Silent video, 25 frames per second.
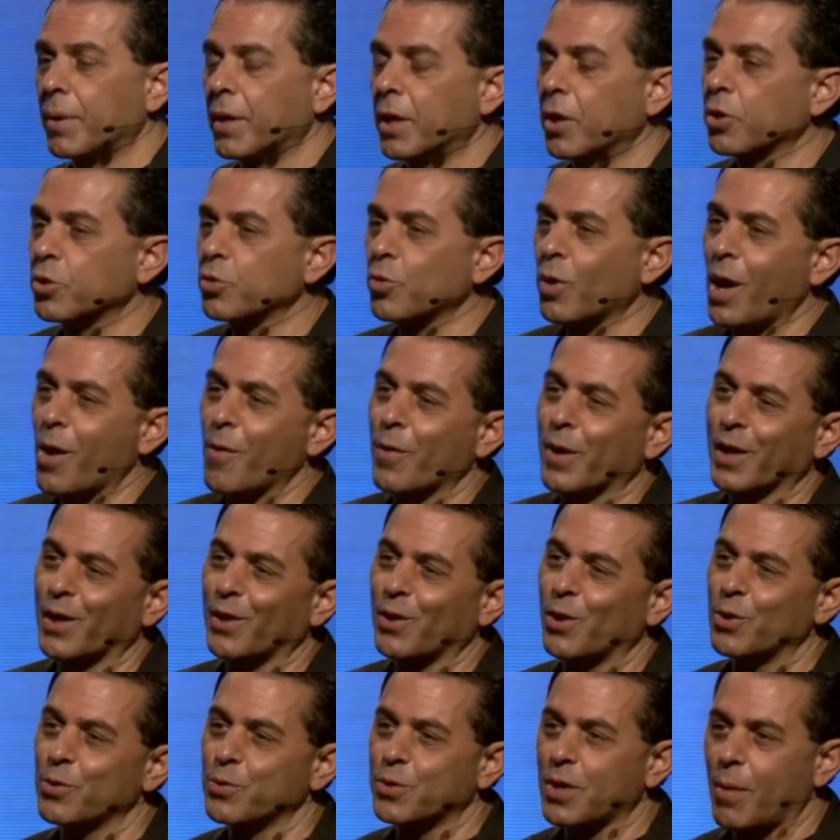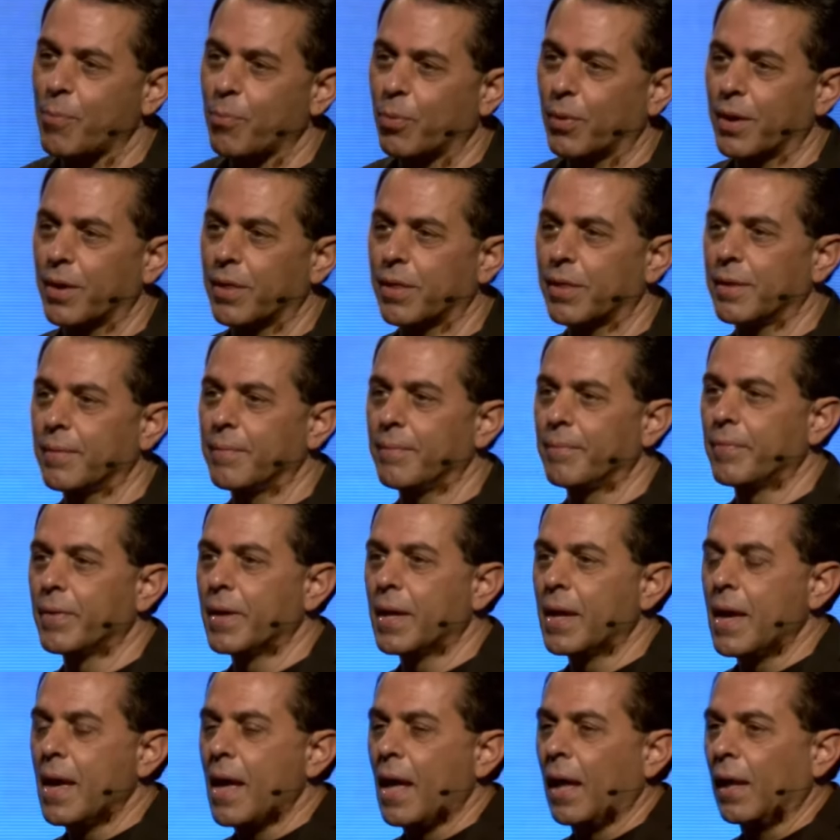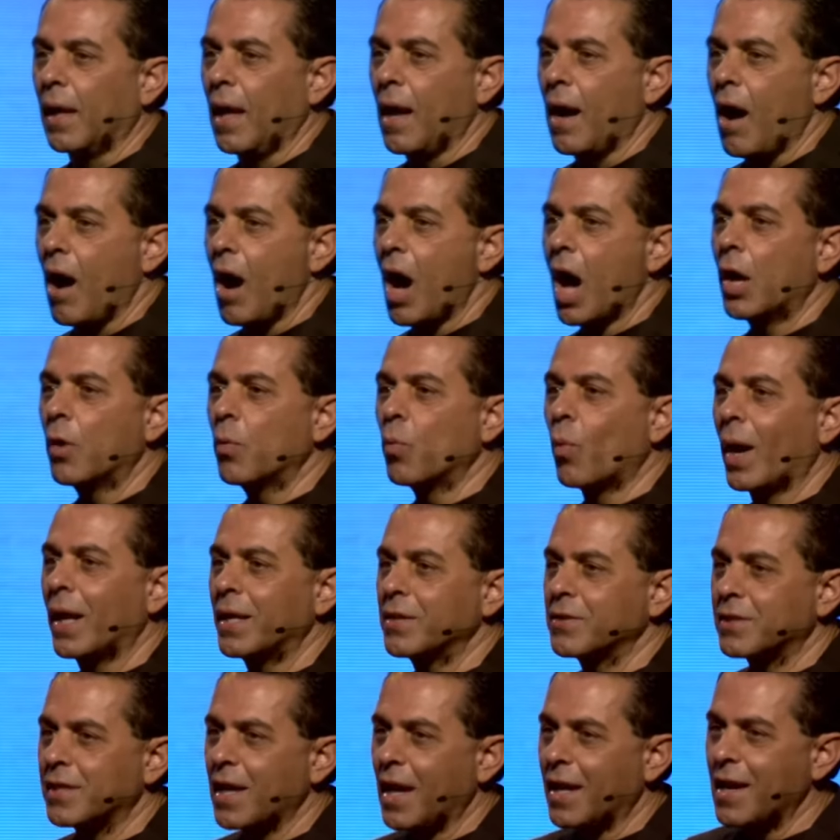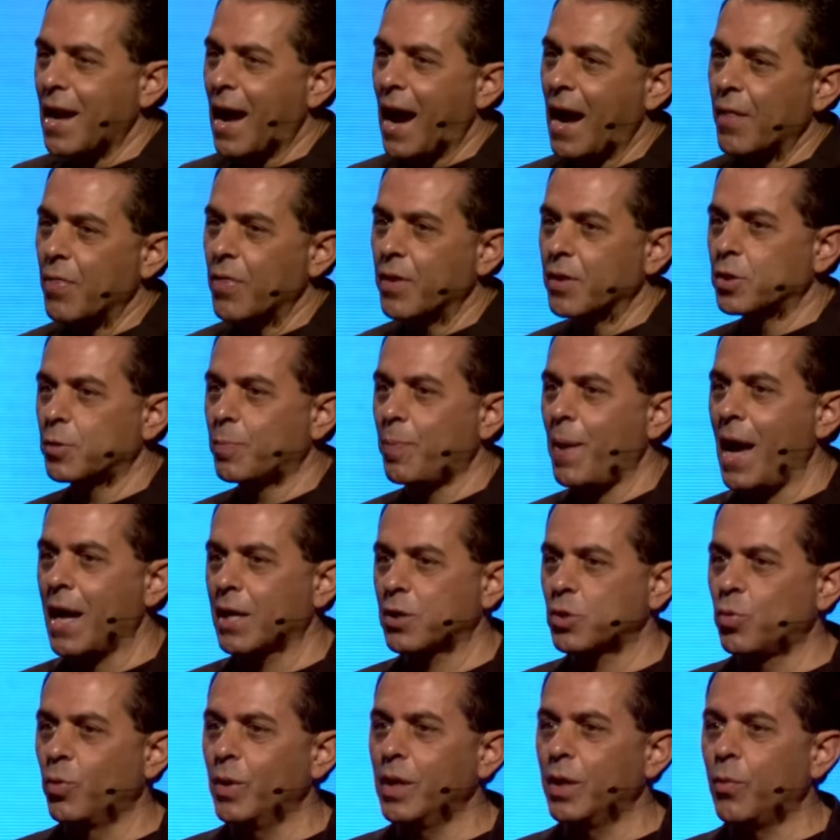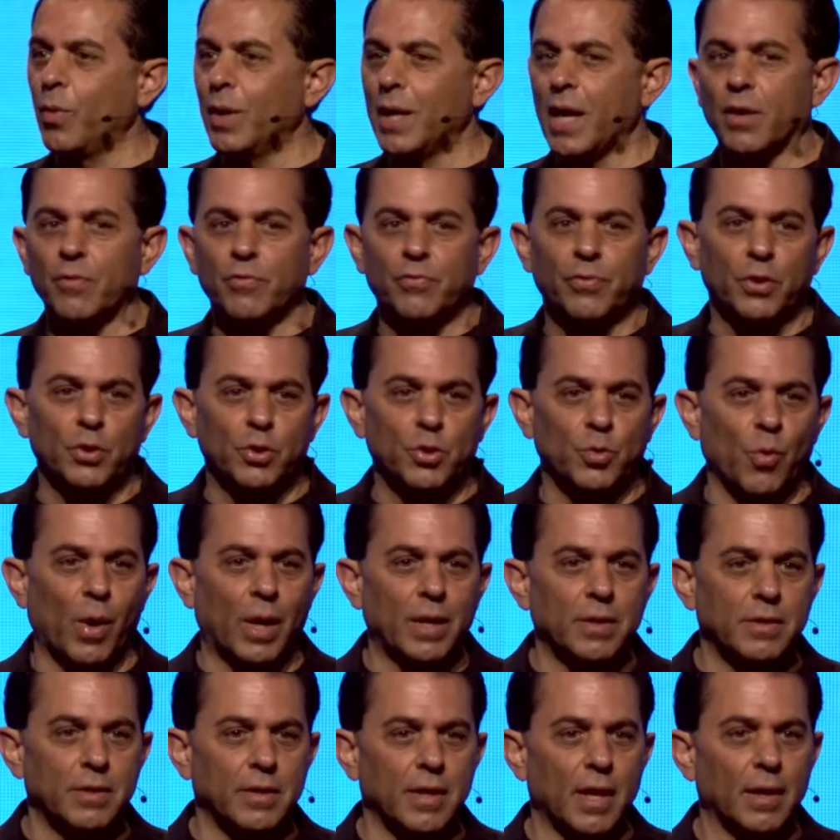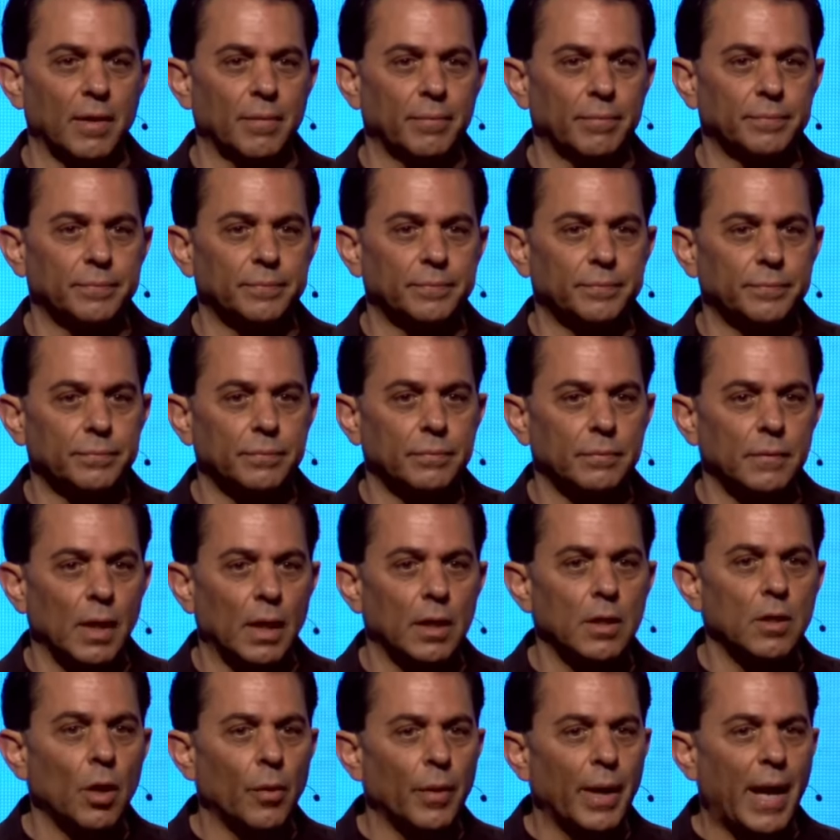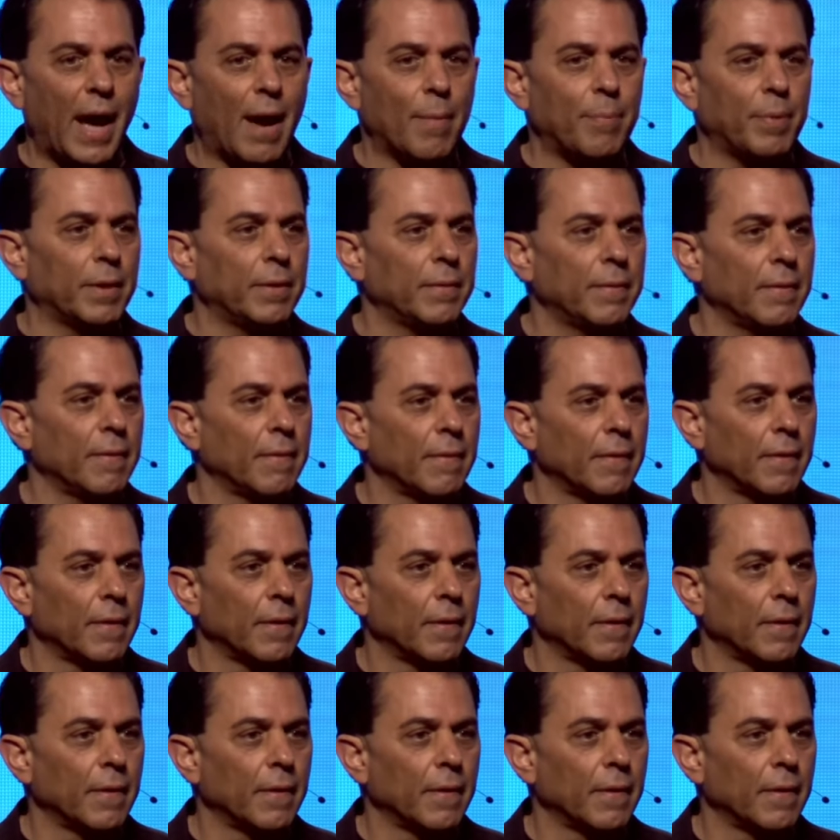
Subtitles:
But here's what I want to close up with. On Wednesday night this past week, we had First Wednesday. And you know what happened?